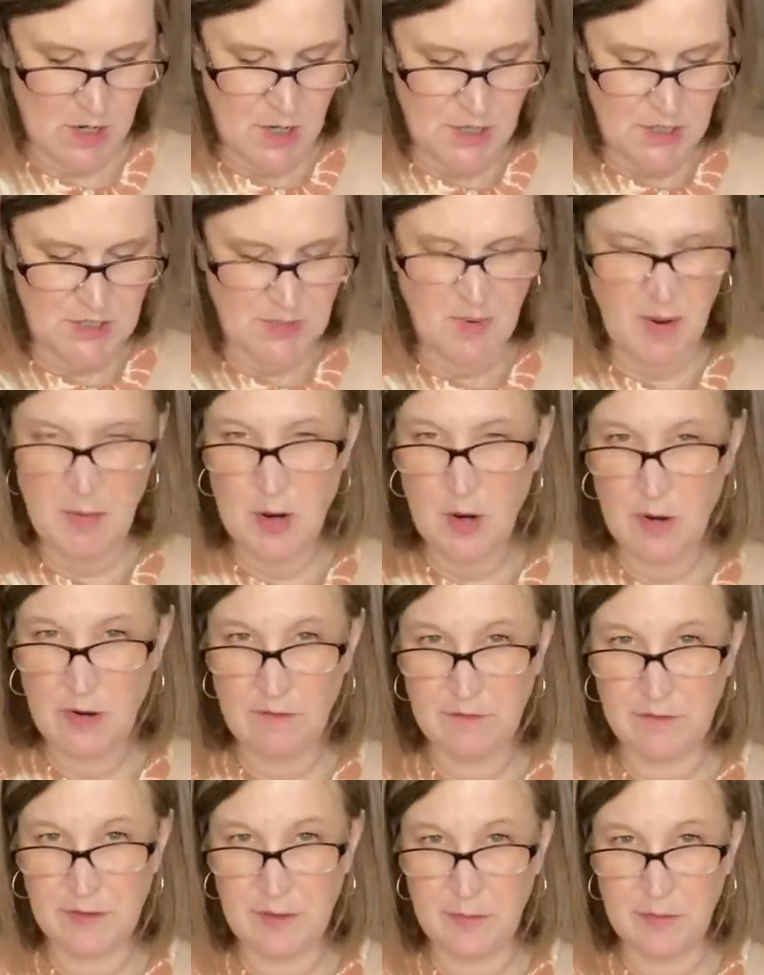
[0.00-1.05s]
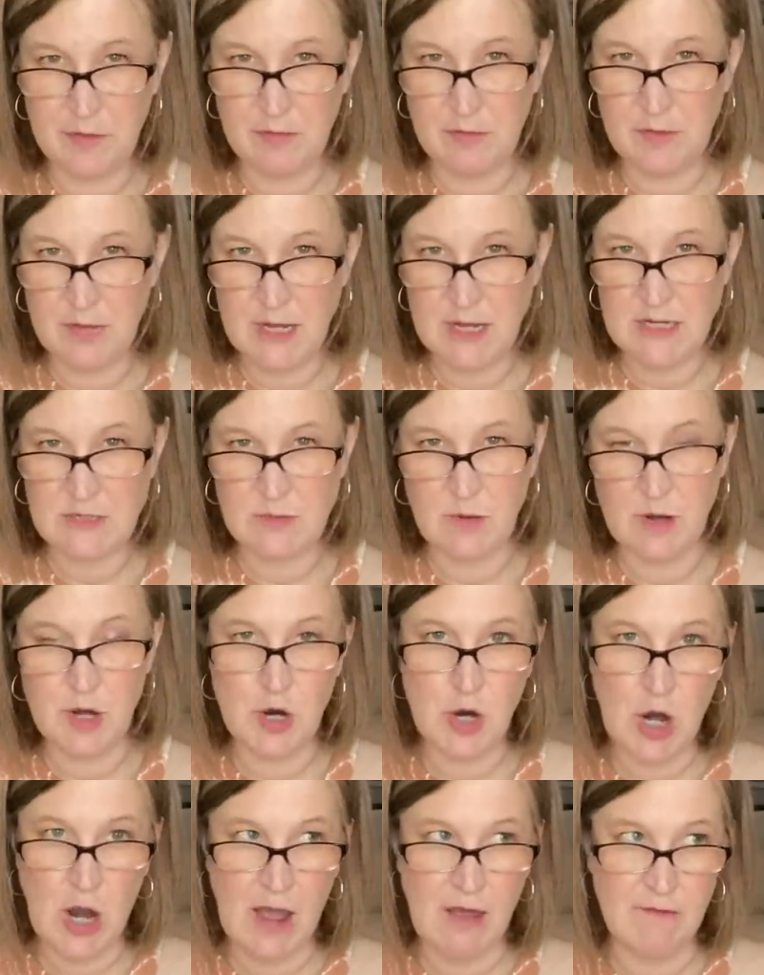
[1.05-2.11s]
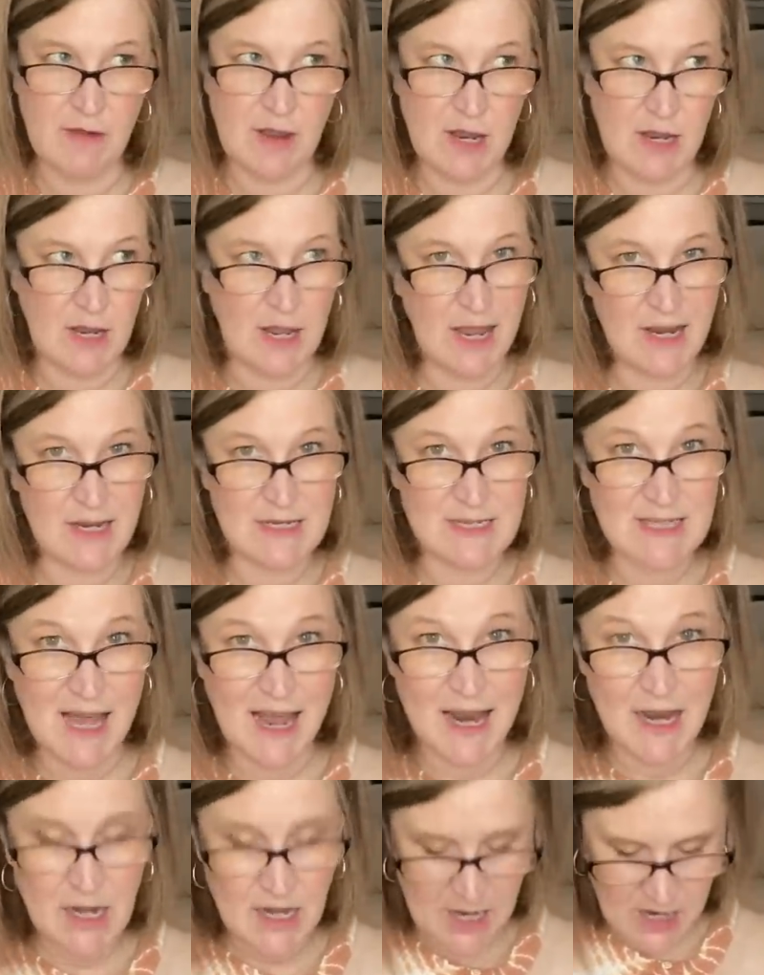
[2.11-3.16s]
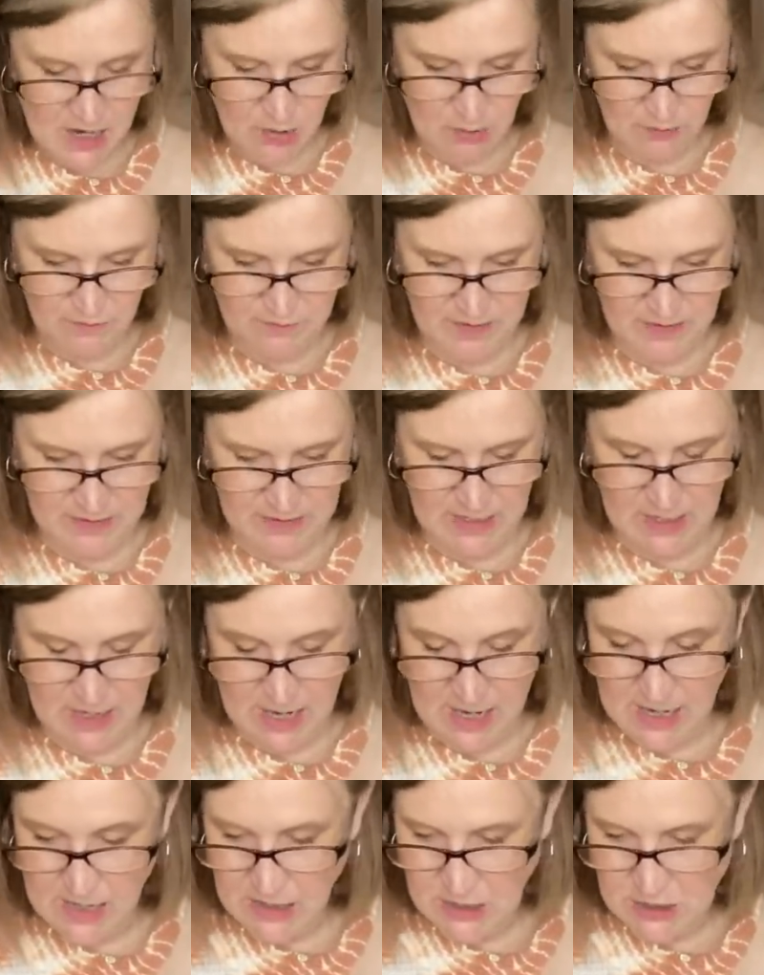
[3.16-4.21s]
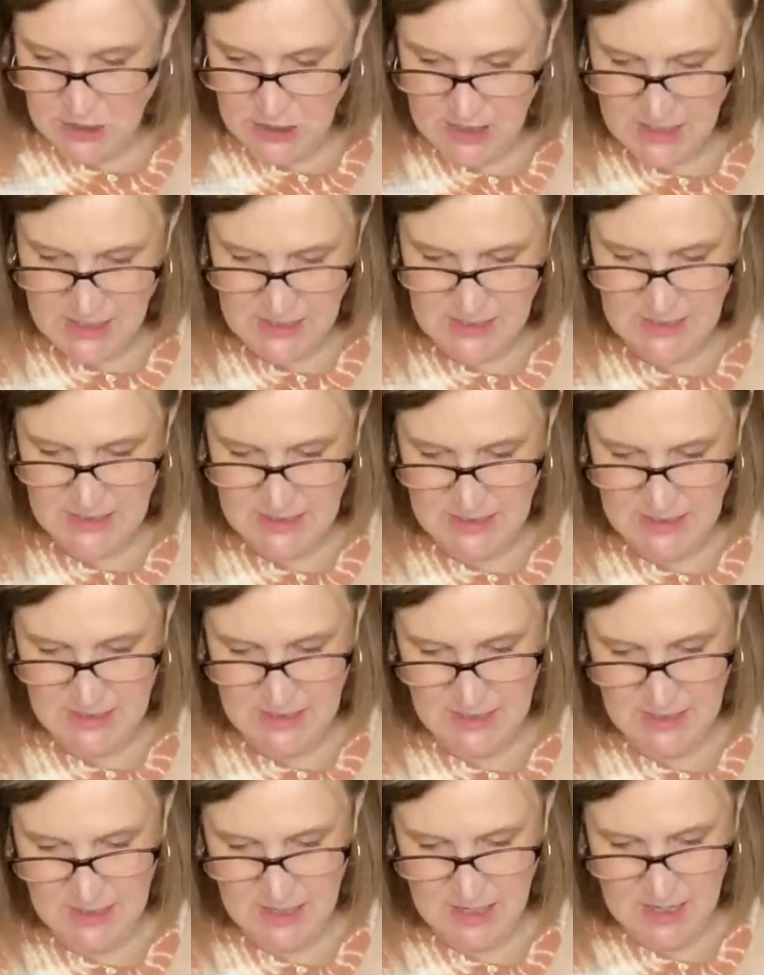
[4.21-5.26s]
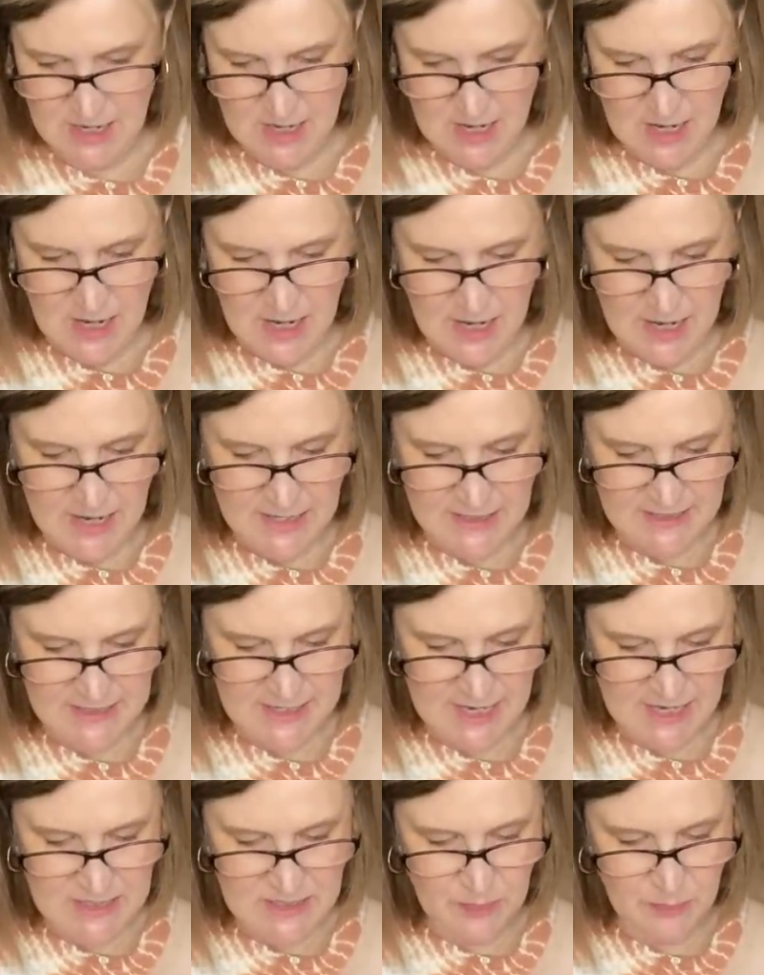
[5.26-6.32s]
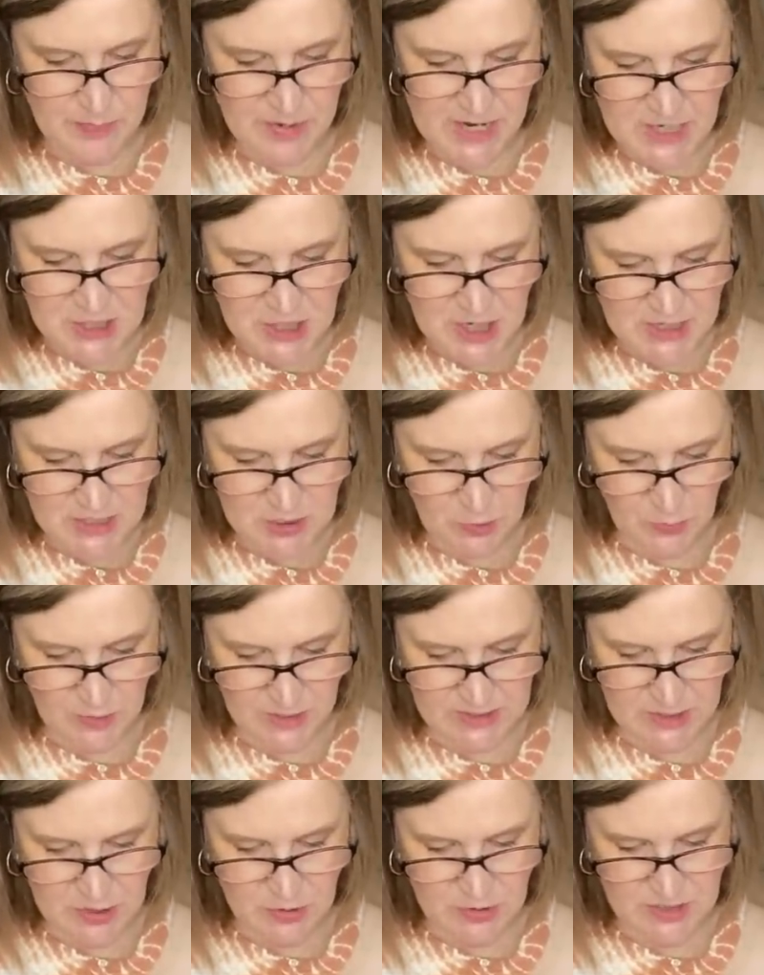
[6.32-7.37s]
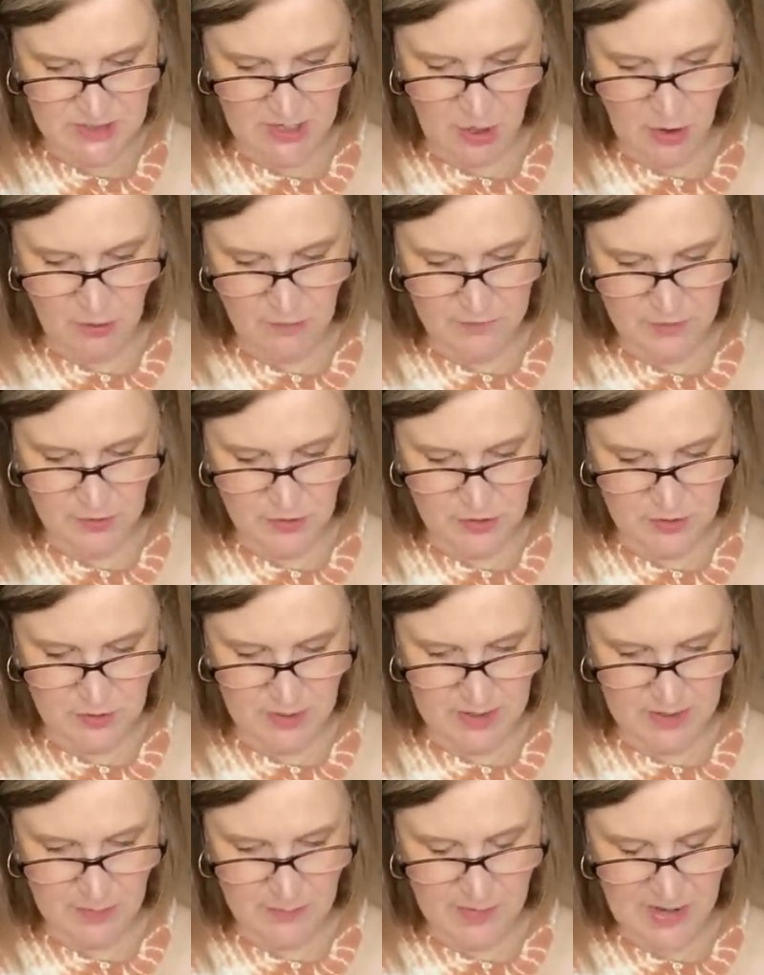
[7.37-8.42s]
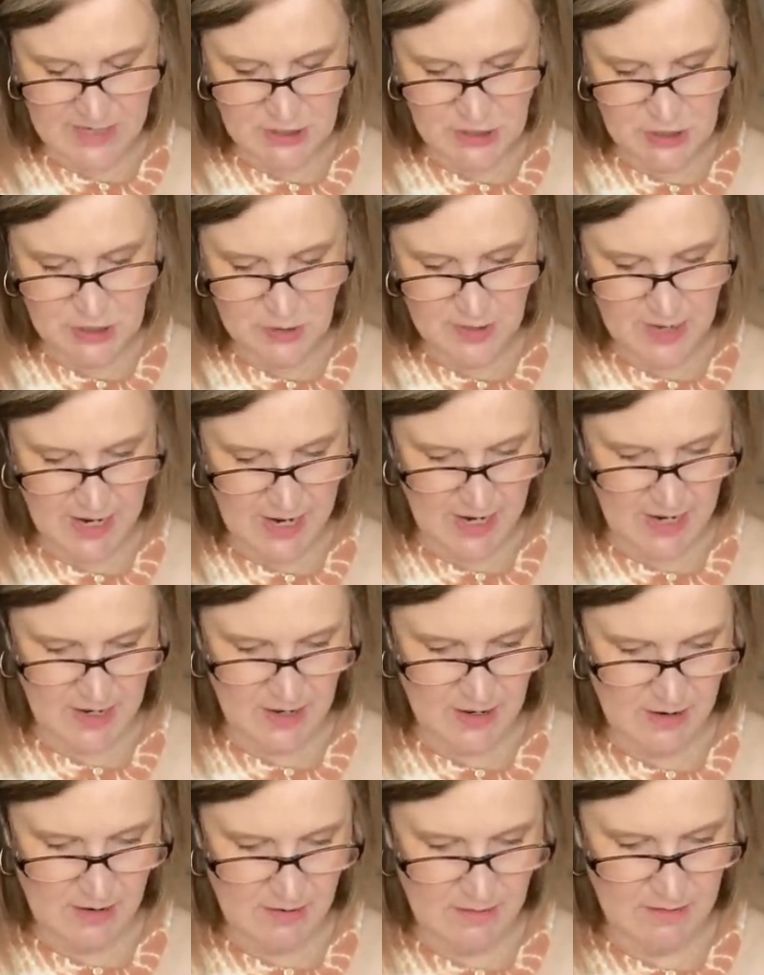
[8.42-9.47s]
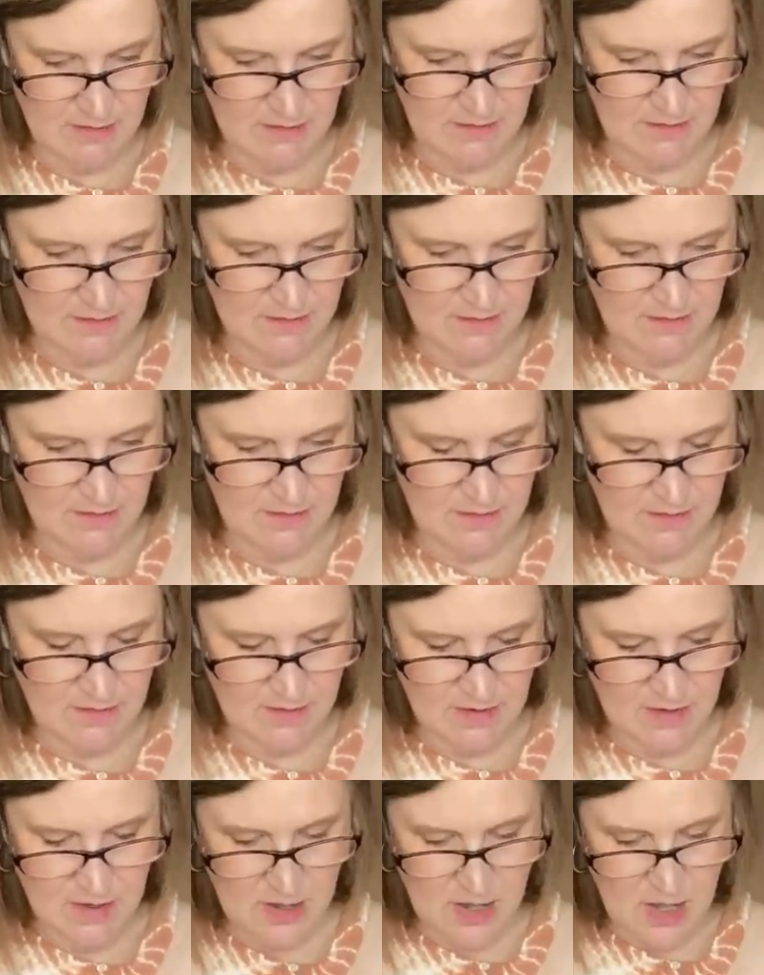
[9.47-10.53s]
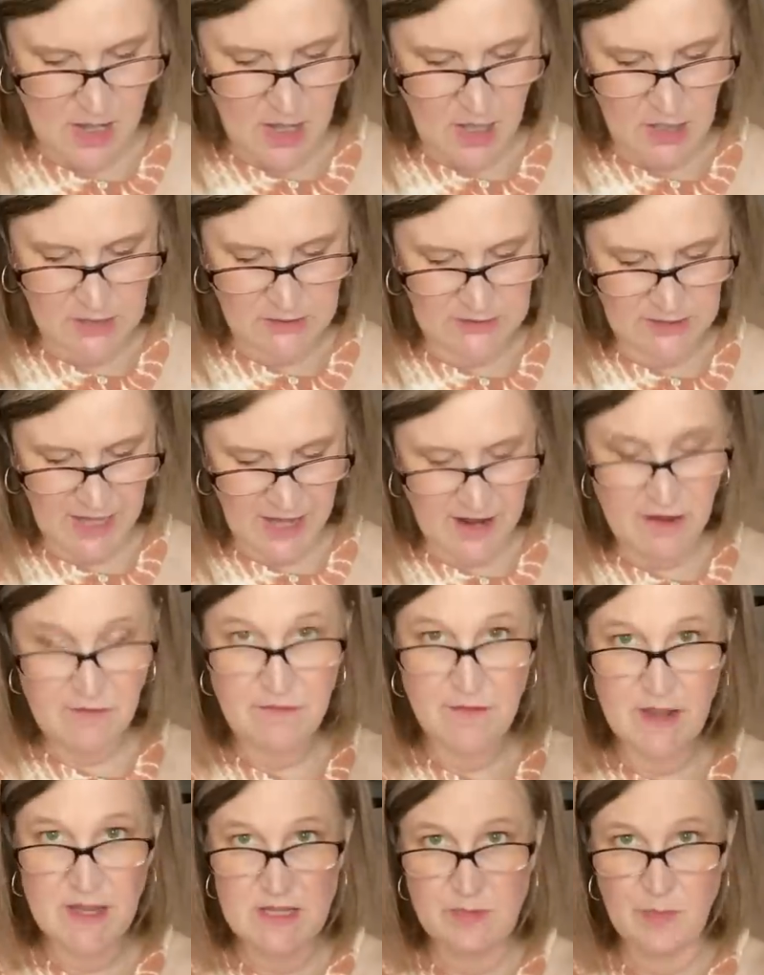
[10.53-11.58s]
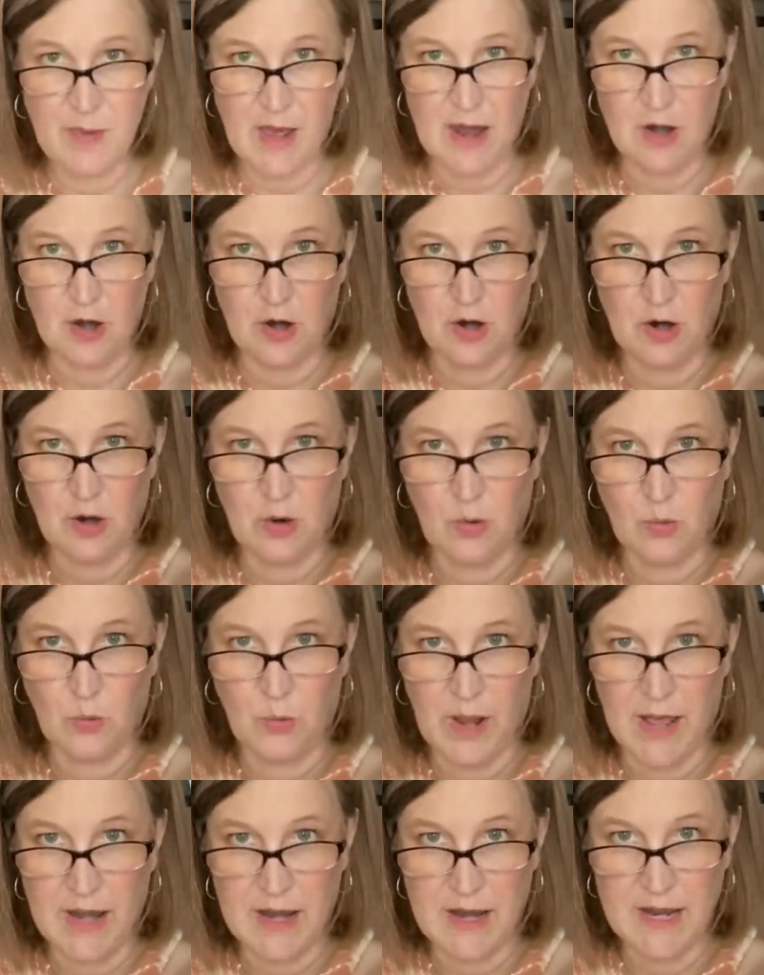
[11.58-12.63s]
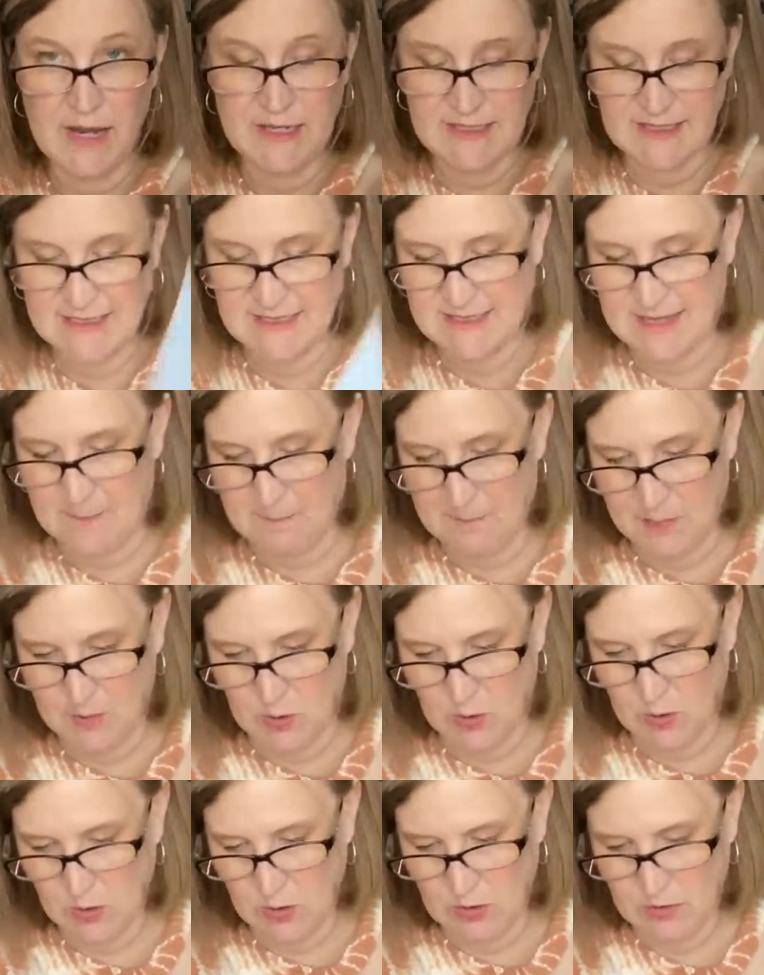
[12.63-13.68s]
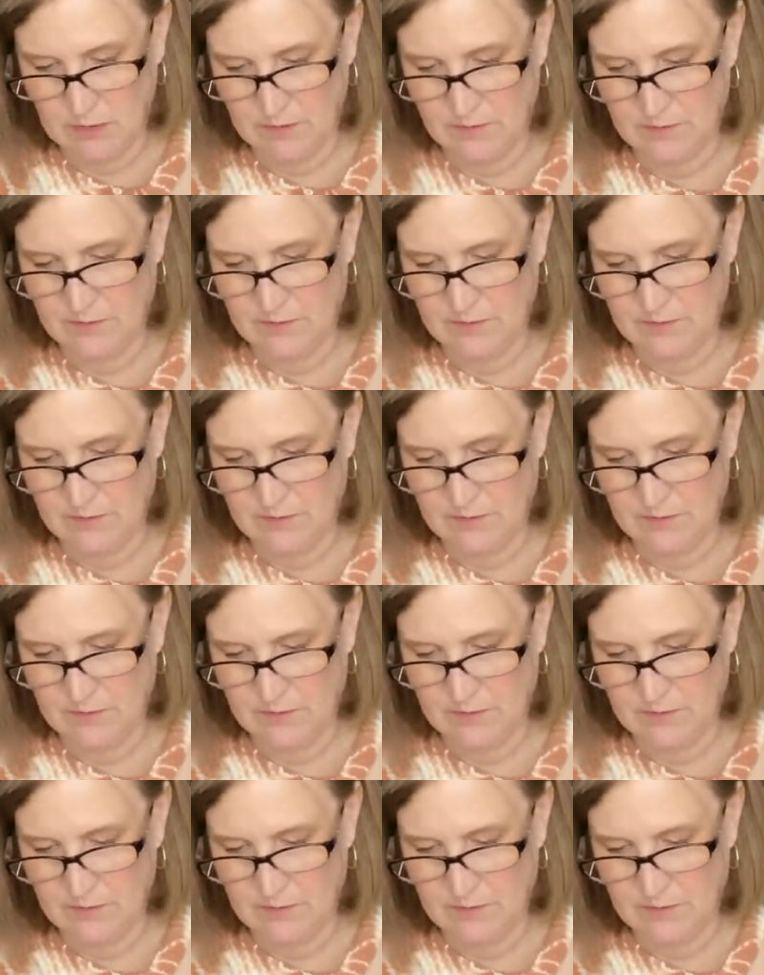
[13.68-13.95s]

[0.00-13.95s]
So maybe you can flip through these when you're having anxiety or feeling anxious. It says, be gentle with yourself. You're doing the best you can. Life is better when it's simple.